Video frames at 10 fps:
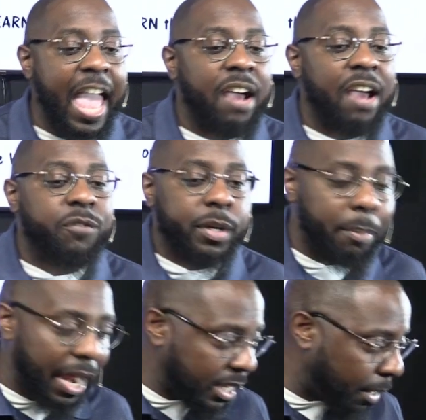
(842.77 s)

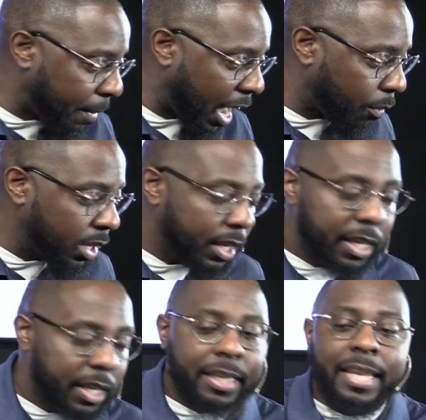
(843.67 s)
Everybody come out.
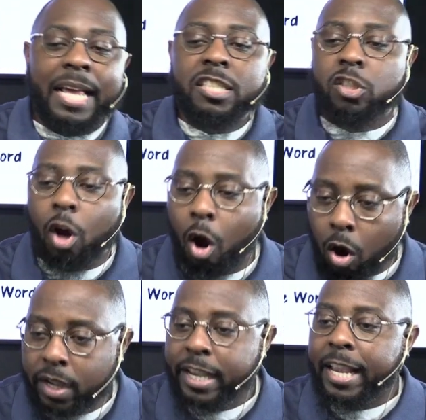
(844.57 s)
Let's talk.